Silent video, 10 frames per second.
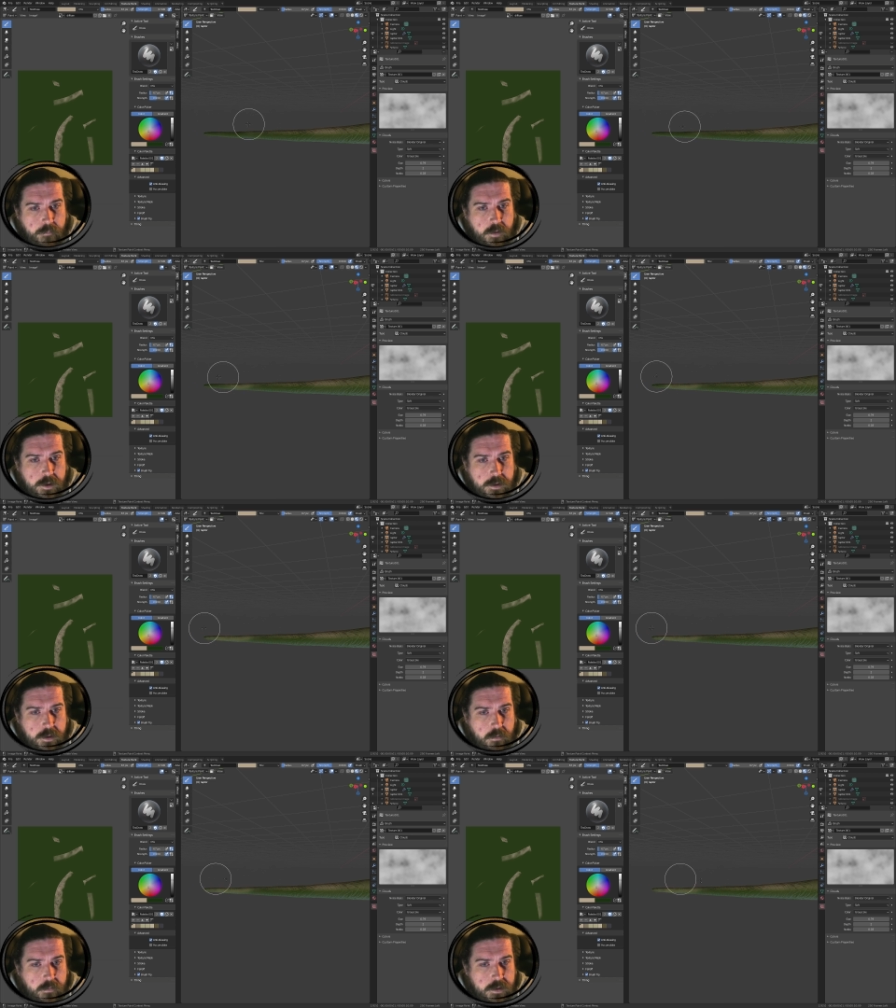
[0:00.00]
Just
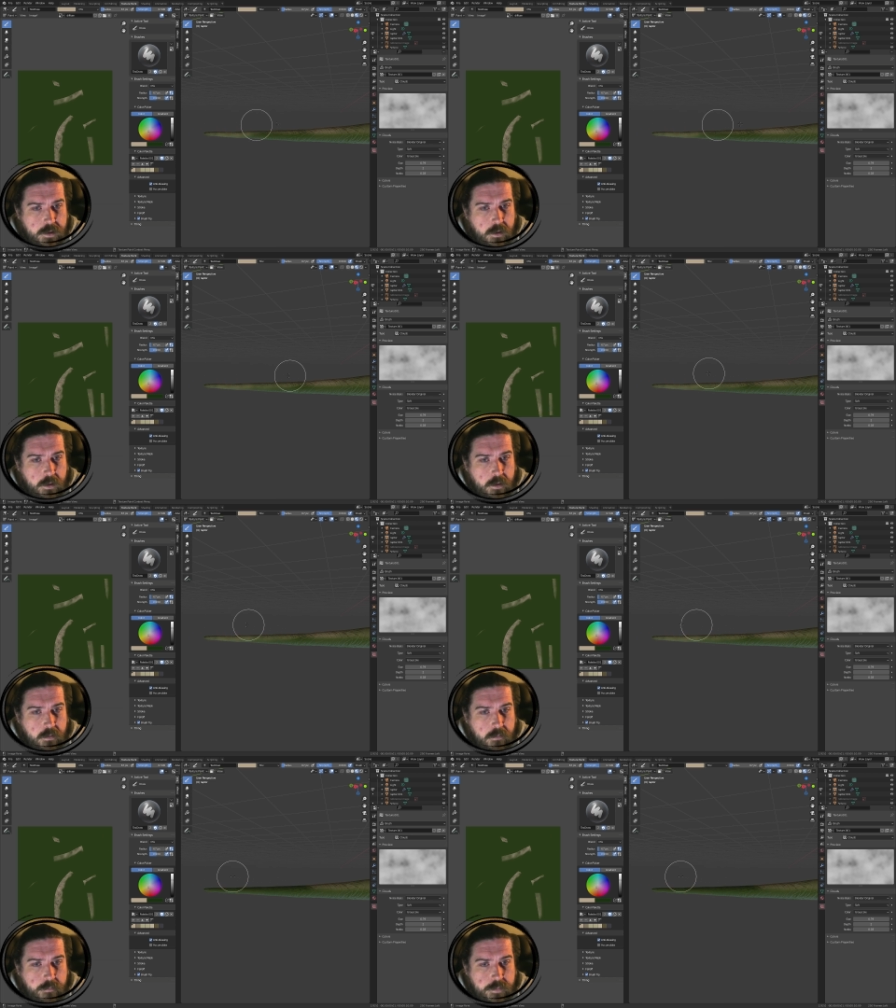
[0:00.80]
along the side.
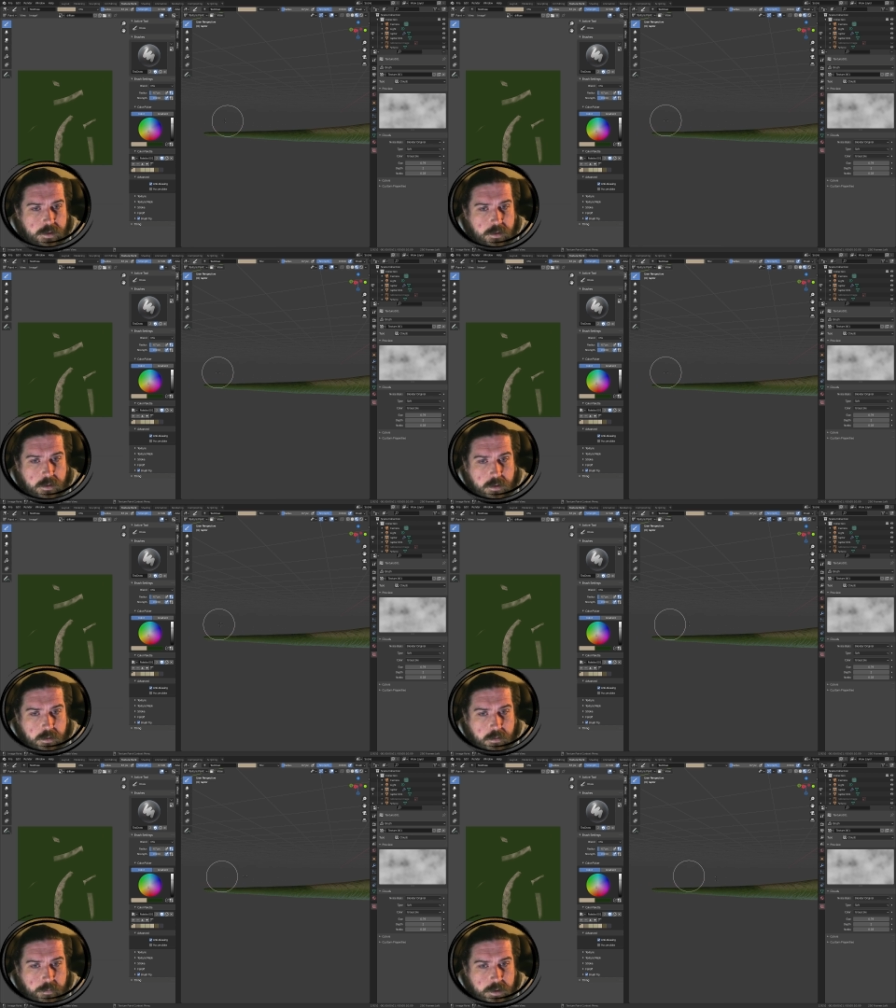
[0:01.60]
Oops.
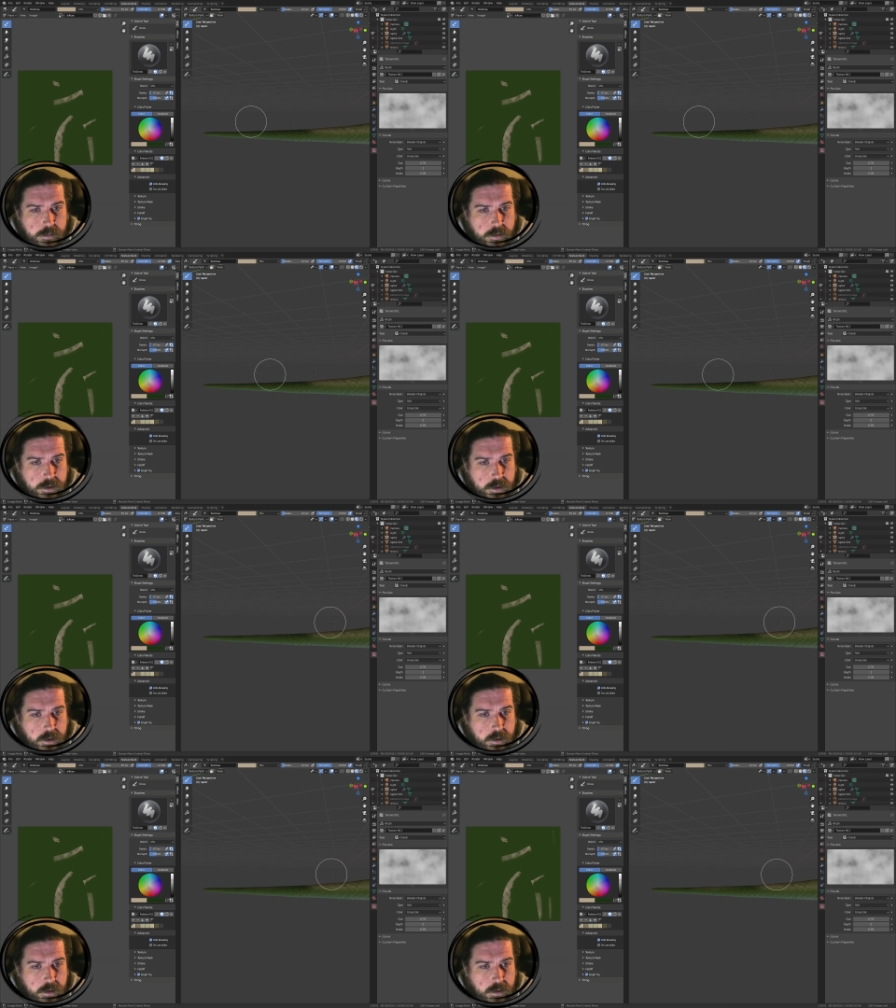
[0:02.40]
A bit too much there.
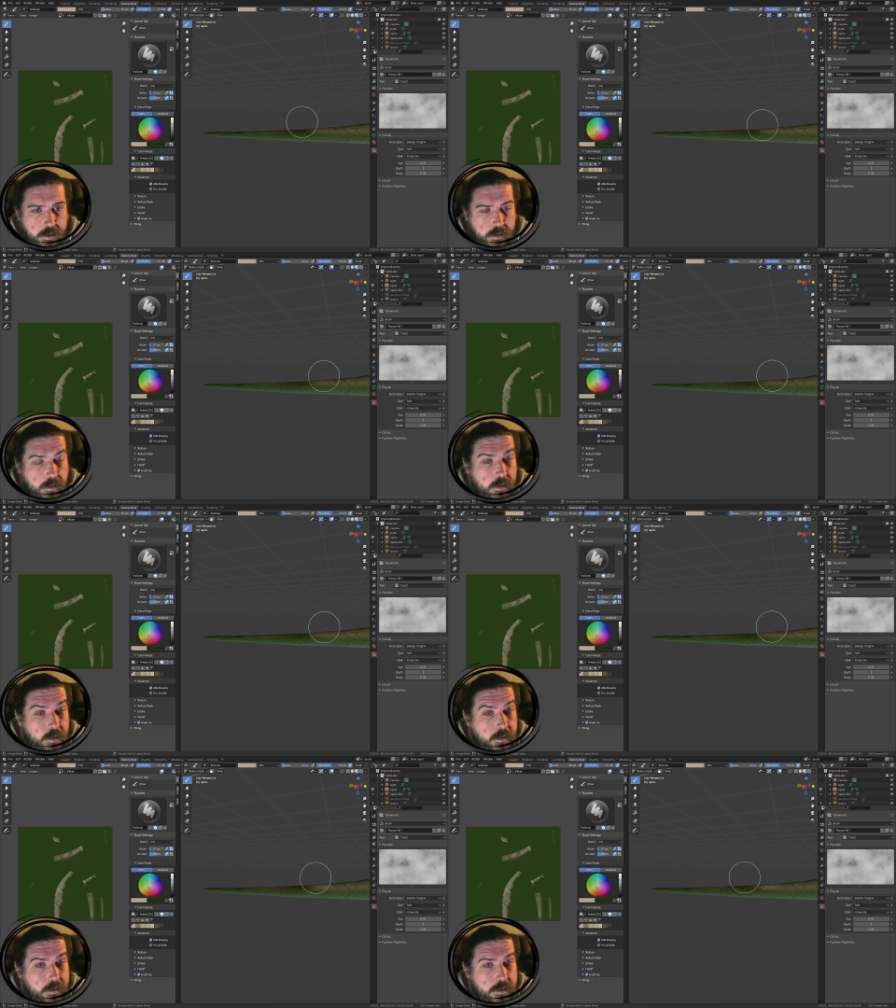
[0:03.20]

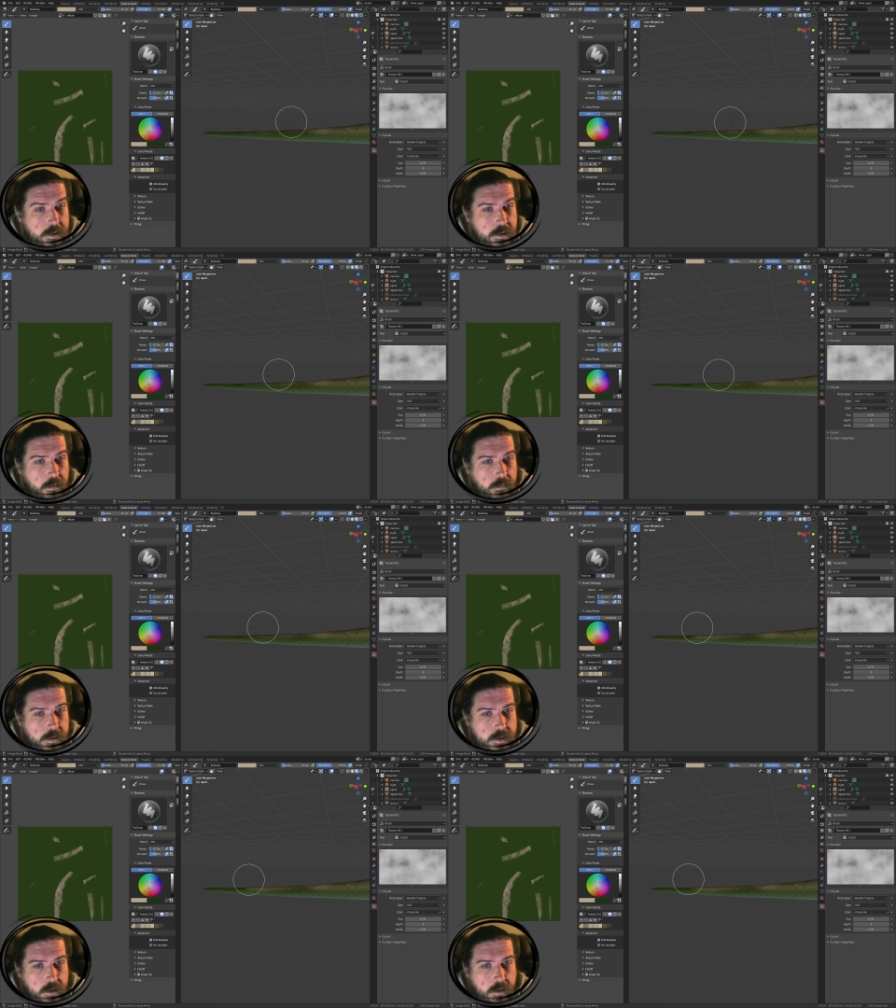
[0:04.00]
Just along the
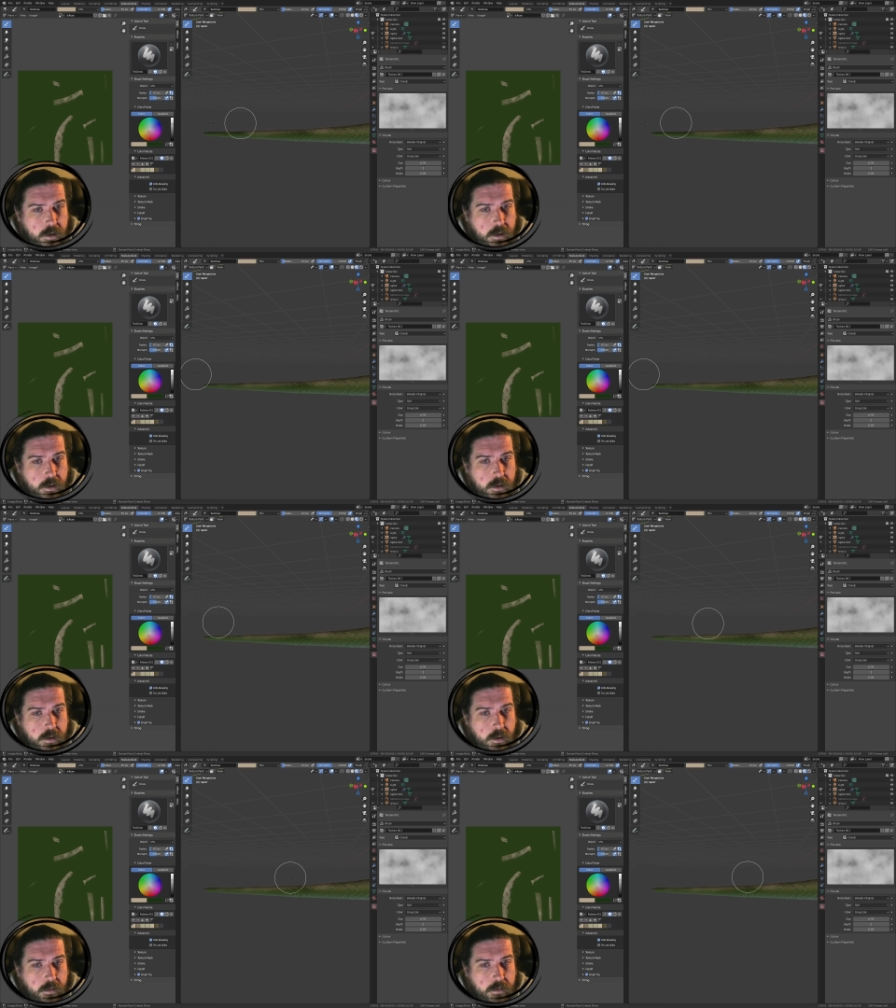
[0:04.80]
side.
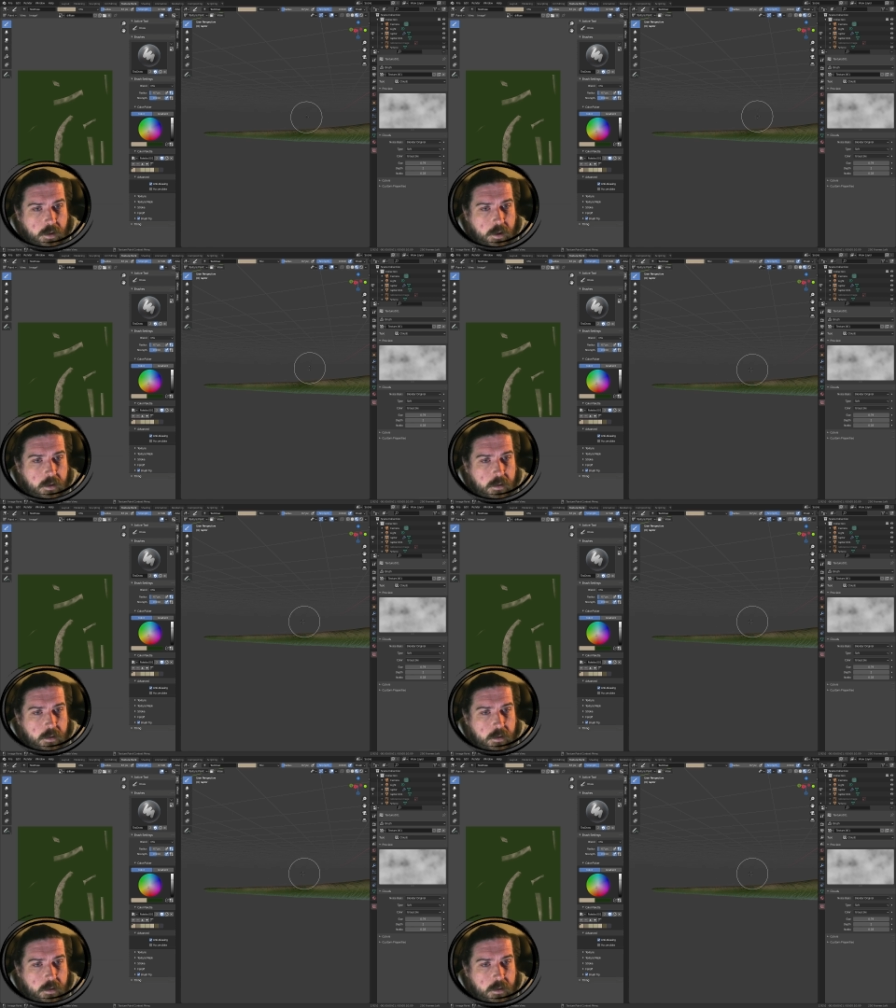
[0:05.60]
Like that.